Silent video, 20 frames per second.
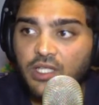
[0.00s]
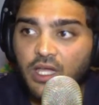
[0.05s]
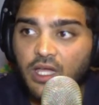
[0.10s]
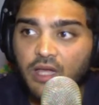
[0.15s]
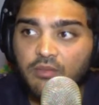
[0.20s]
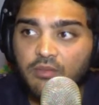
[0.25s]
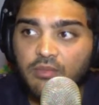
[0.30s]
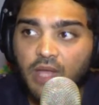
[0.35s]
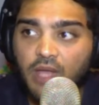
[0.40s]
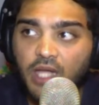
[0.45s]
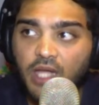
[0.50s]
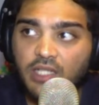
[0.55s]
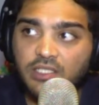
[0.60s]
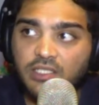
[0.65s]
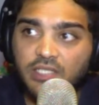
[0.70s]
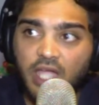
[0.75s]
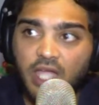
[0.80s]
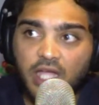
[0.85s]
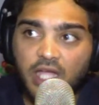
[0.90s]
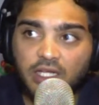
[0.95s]

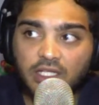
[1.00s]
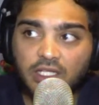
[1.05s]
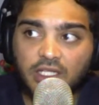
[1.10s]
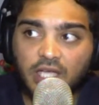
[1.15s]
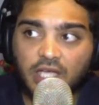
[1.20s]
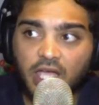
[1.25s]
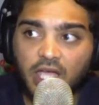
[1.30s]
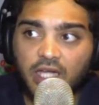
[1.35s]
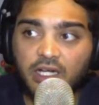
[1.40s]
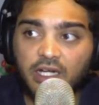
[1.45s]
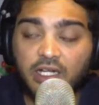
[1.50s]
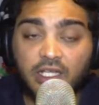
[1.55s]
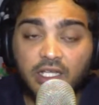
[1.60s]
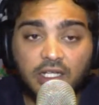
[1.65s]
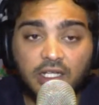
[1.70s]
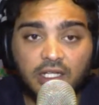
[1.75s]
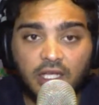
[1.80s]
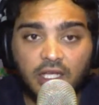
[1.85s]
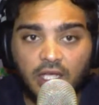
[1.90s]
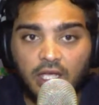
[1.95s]
understanding and read
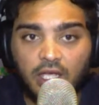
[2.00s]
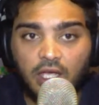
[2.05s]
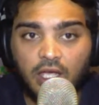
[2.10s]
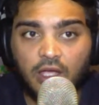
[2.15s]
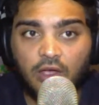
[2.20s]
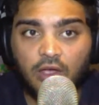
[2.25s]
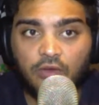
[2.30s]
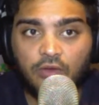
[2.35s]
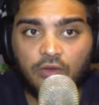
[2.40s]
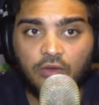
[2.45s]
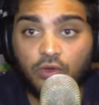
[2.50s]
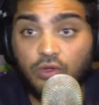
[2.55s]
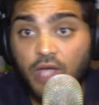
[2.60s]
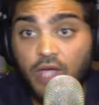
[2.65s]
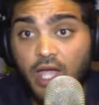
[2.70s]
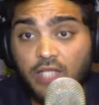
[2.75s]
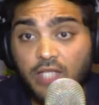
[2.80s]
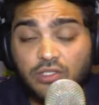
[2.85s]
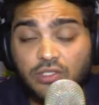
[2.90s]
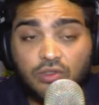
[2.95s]
for you
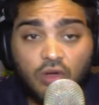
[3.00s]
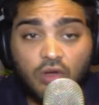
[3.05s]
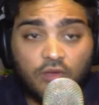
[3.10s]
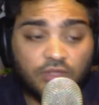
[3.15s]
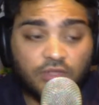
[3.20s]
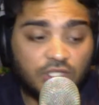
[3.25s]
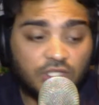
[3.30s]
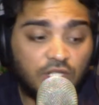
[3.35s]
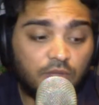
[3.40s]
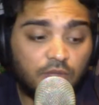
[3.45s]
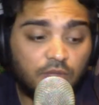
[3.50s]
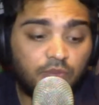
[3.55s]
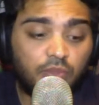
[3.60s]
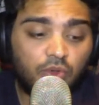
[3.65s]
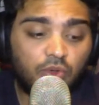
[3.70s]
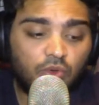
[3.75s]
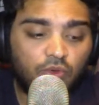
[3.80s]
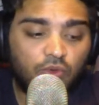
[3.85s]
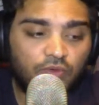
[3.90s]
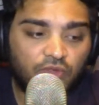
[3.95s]
guys to obviously
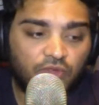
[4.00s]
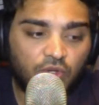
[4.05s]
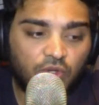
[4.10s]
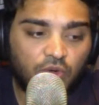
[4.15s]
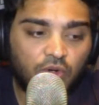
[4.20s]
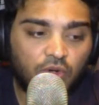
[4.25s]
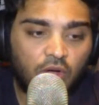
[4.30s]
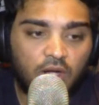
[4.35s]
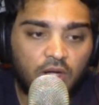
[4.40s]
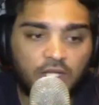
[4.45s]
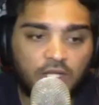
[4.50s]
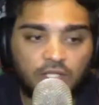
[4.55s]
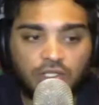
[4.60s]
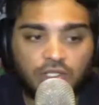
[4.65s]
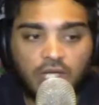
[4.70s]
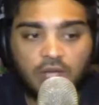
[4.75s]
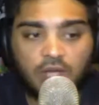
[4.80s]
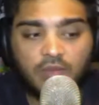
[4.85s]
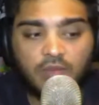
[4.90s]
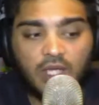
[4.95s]
improve your knowledge
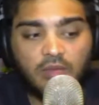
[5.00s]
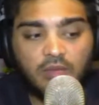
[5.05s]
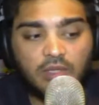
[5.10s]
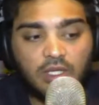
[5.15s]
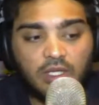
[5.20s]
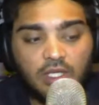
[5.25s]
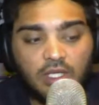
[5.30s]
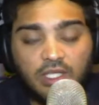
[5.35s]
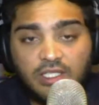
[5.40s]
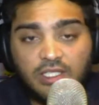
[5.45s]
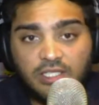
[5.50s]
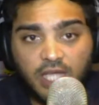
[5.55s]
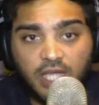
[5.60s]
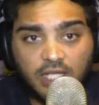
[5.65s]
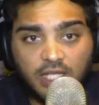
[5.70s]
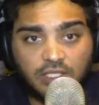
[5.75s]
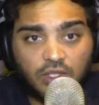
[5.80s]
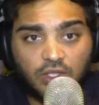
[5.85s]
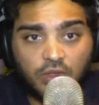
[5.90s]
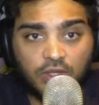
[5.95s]
and maybe
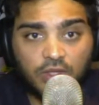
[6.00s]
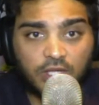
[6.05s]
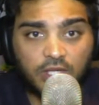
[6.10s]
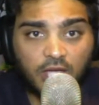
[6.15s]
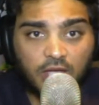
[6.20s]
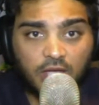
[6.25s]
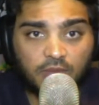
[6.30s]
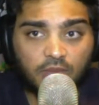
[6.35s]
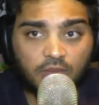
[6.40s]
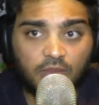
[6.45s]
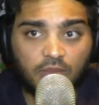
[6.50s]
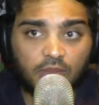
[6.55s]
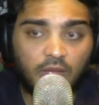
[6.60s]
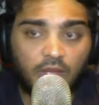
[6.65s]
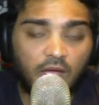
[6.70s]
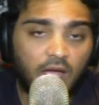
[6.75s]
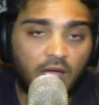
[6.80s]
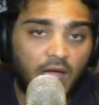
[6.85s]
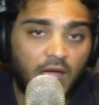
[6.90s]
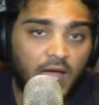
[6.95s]
insights on the game.
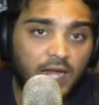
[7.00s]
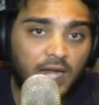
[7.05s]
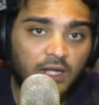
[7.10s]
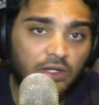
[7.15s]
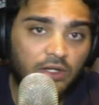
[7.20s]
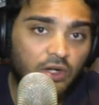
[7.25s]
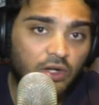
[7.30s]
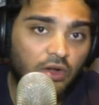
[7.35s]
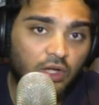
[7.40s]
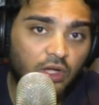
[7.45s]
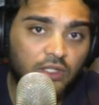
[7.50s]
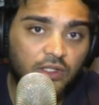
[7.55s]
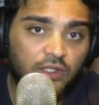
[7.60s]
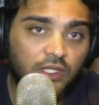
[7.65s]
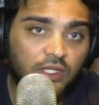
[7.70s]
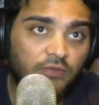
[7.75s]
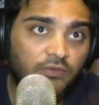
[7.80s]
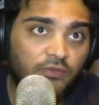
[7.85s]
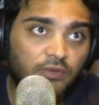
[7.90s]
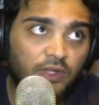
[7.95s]
I learn a lot
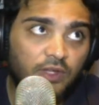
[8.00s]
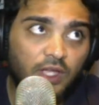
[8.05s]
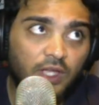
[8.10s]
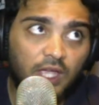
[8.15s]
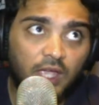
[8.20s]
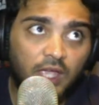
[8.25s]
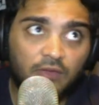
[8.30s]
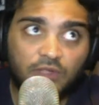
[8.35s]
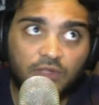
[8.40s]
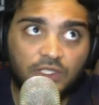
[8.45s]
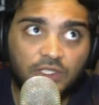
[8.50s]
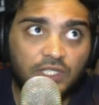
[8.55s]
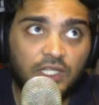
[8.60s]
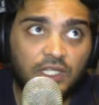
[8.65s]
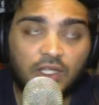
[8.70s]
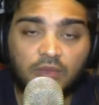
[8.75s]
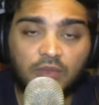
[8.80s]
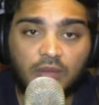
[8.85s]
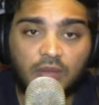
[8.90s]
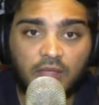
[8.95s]
every
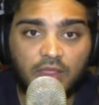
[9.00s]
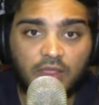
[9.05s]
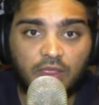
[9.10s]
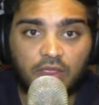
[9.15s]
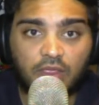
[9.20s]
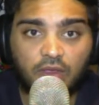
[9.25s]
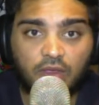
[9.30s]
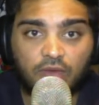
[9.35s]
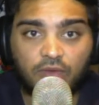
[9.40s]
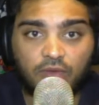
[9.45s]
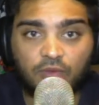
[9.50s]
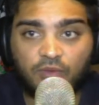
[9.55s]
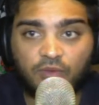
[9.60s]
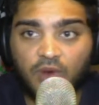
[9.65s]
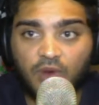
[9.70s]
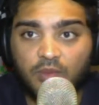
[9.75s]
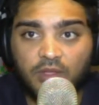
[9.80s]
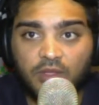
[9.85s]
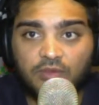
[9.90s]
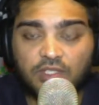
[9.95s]
single month
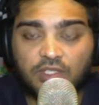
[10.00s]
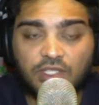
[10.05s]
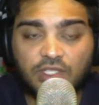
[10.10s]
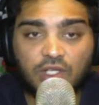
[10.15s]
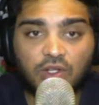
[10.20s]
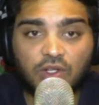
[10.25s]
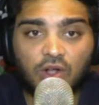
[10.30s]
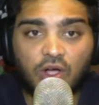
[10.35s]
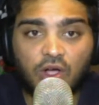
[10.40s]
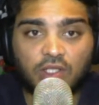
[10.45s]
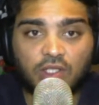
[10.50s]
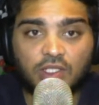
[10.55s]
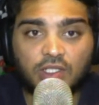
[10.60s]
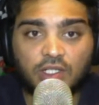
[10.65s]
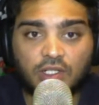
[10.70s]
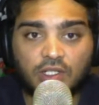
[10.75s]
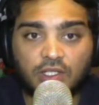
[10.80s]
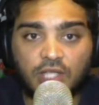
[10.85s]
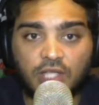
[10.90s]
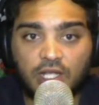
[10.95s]
from every single
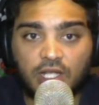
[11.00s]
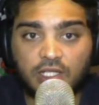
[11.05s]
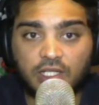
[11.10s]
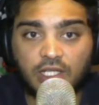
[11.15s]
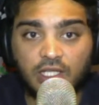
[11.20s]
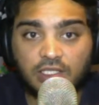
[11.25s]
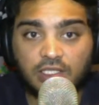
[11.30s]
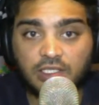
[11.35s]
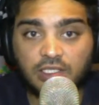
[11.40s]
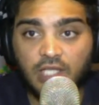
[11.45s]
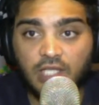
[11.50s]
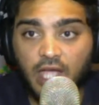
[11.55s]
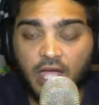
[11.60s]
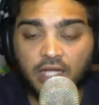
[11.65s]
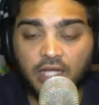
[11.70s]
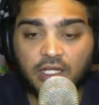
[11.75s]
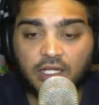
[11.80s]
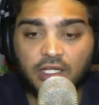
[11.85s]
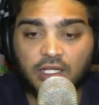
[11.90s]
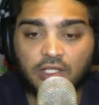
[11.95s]
article that it gets
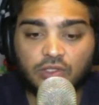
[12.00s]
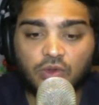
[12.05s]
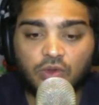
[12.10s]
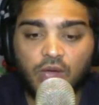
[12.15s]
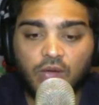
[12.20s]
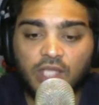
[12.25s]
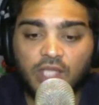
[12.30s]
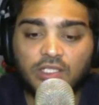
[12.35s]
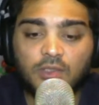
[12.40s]
handed into us.